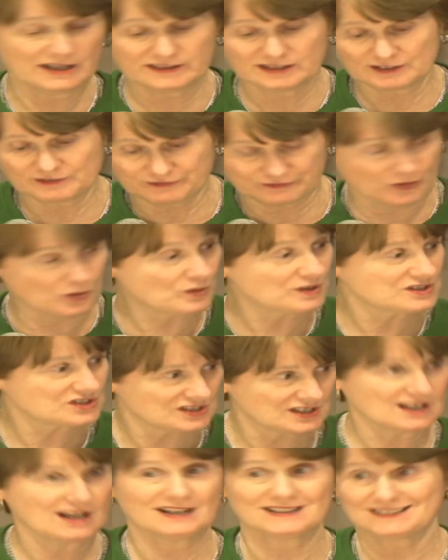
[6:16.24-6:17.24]
I think
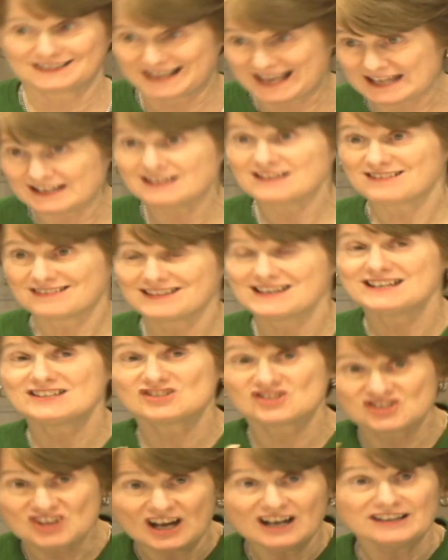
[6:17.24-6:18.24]
focusing on getting
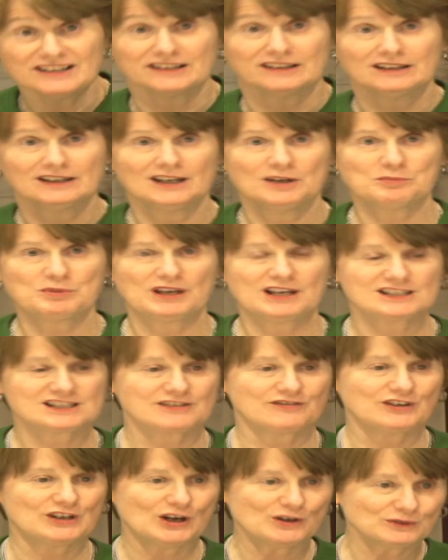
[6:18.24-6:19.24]
things done, because
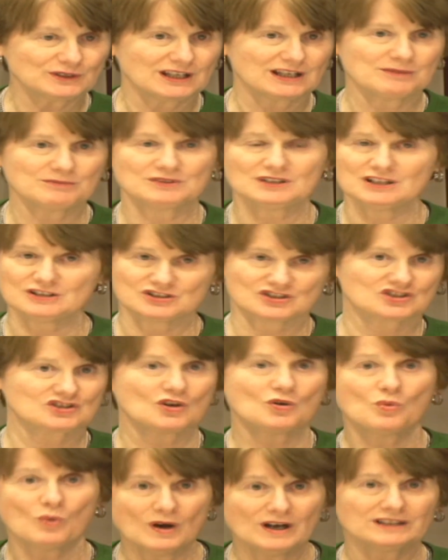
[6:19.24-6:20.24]
if you don't get them done,
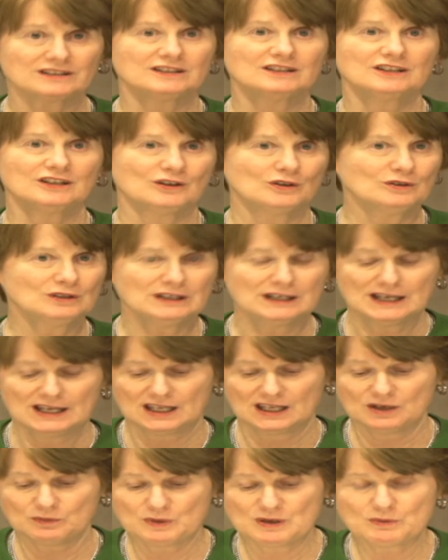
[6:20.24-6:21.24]
so what,
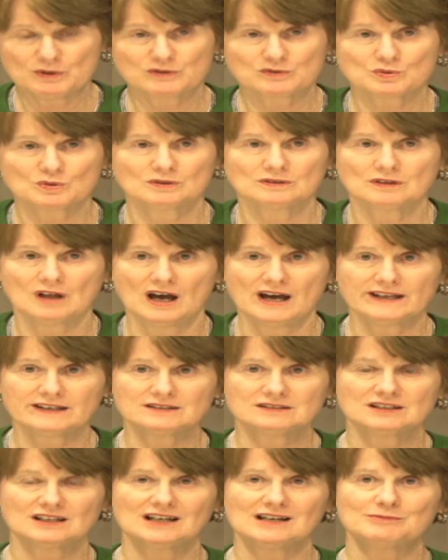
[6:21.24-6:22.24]
And we went through a lot
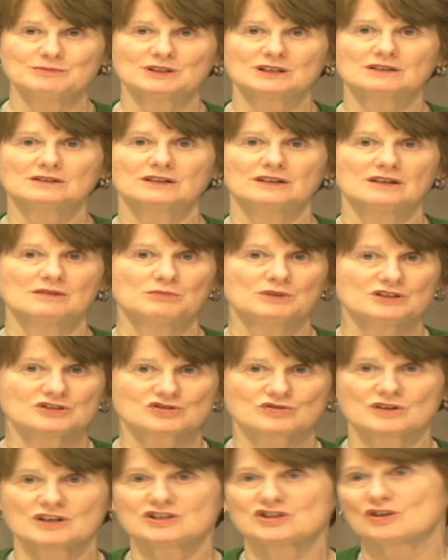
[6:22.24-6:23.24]
of time in the Clinton
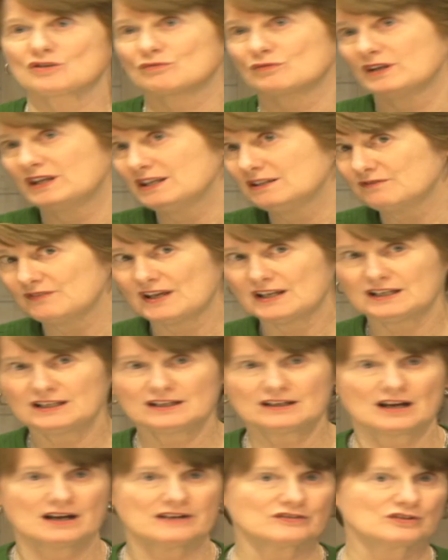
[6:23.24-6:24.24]
administration
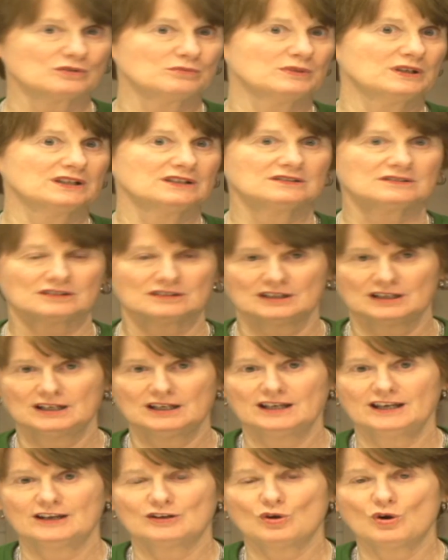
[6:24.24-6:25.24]
reinventing government
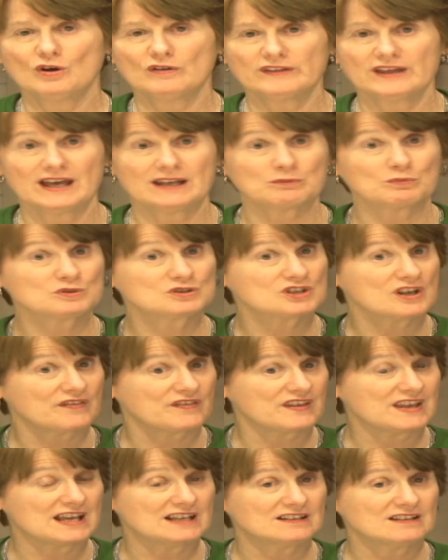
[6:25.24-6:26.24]
and all that, which at
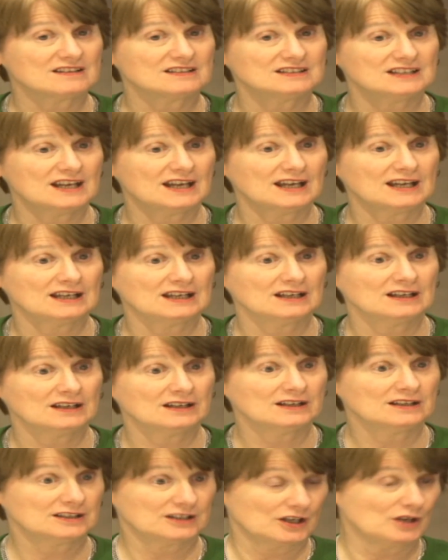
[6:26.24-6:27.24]
the end of the day,
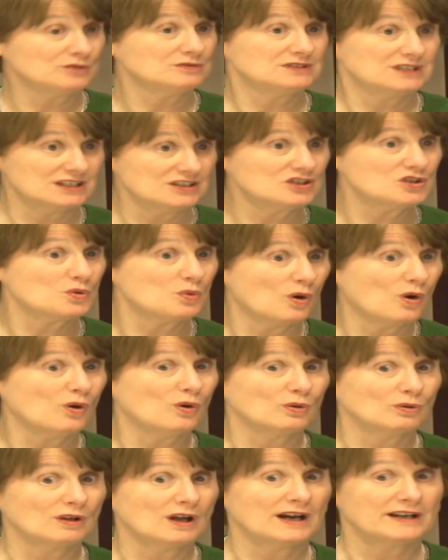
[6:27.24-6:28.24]
didn't do a
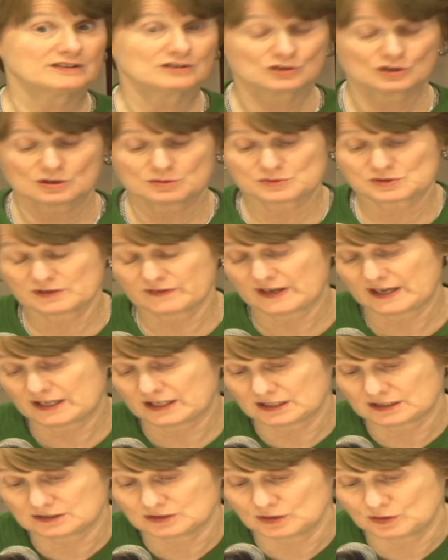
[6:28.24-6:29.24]
whole lot in terms of
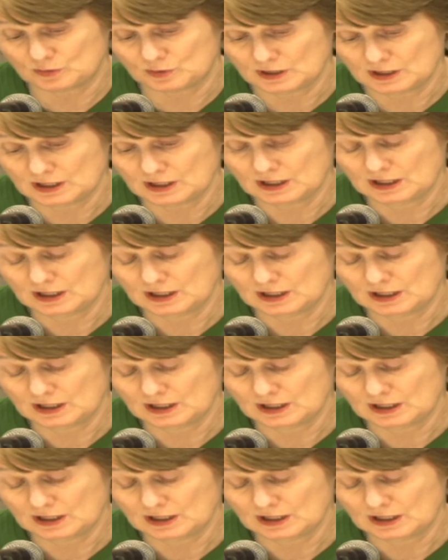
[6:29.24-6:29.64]
adding to